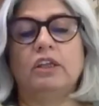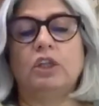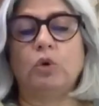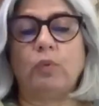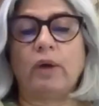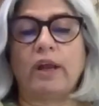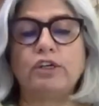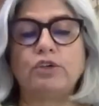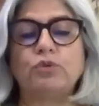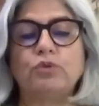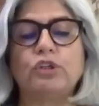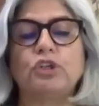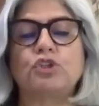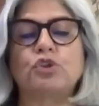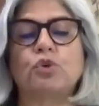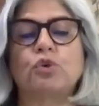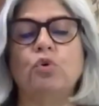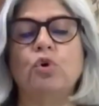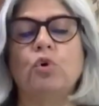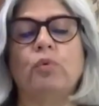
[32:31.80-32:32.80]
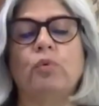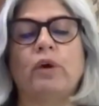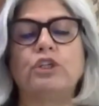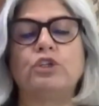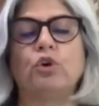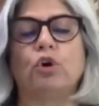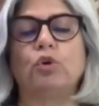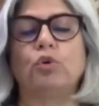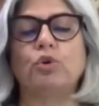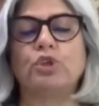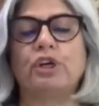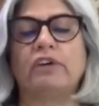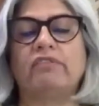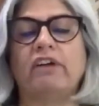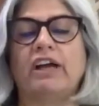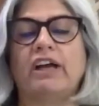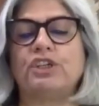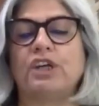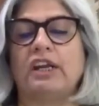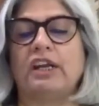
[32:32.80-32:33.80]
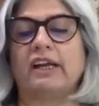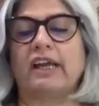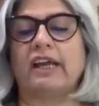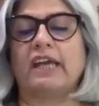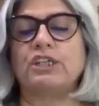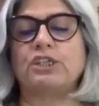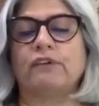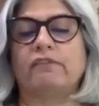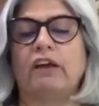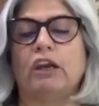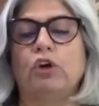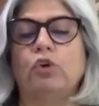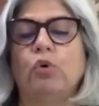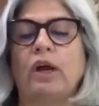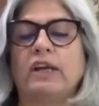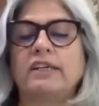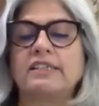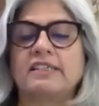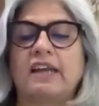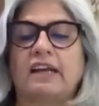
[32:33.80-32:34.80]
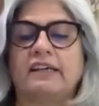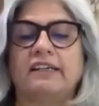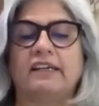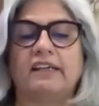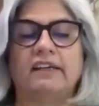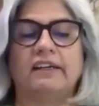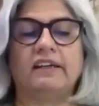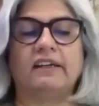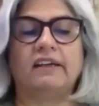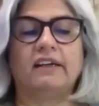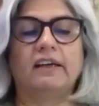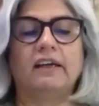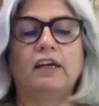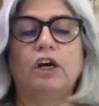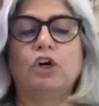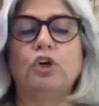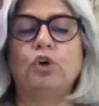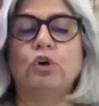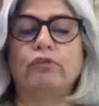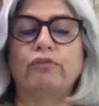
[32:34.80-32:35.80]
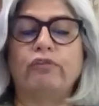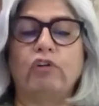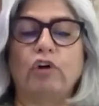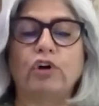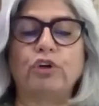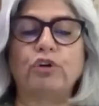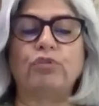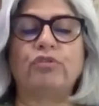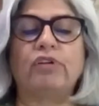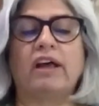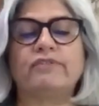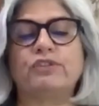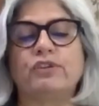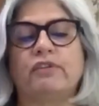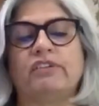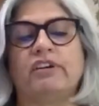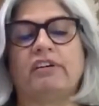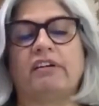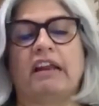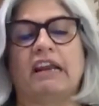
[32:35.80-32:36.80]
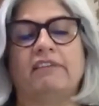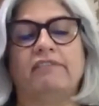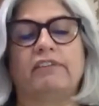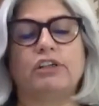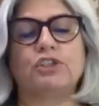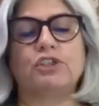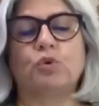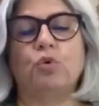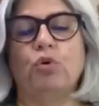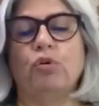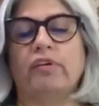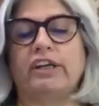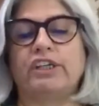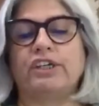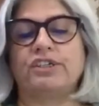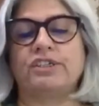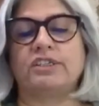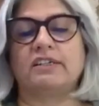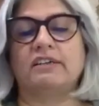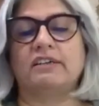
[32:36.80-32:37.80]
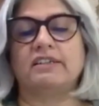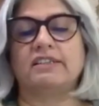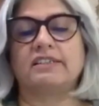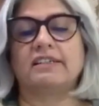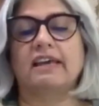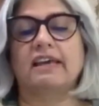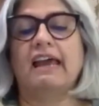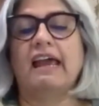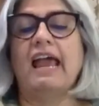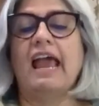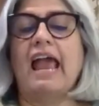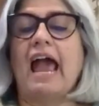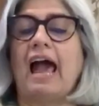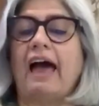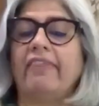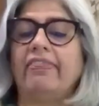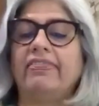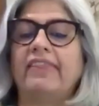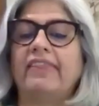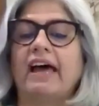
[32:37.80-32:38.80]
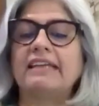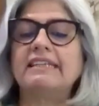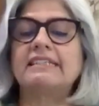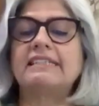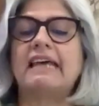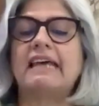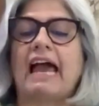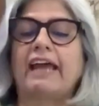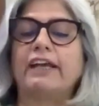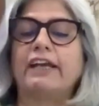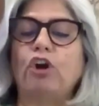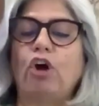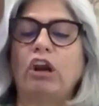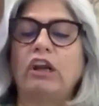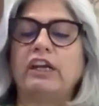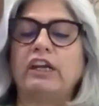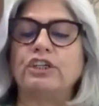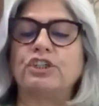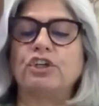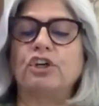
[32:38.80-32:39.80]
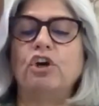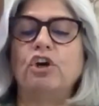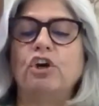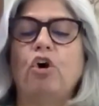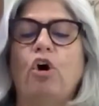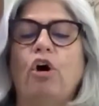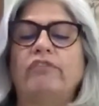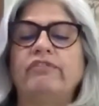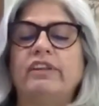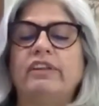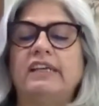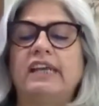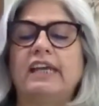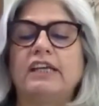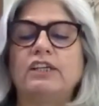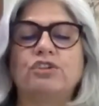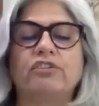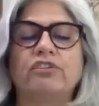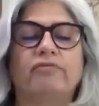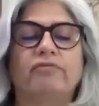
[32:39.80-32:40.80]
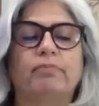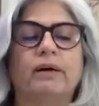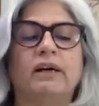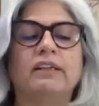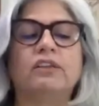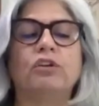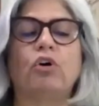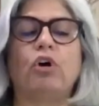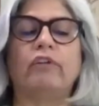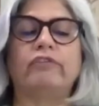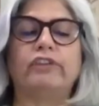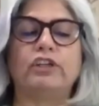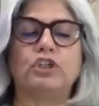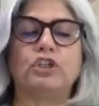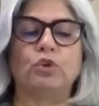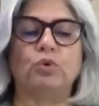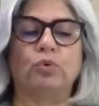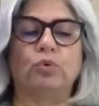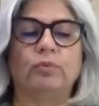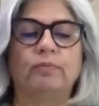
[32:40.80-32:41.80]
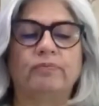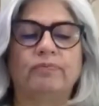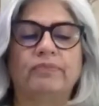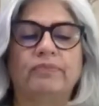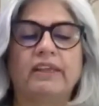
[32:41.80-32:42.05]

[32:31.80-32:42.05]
They went to the school where Jolu Shiva and Chennakeshavalu had studied, took photographs of the relevant school registers, and thus had knowledge of the dates of birth of the 2.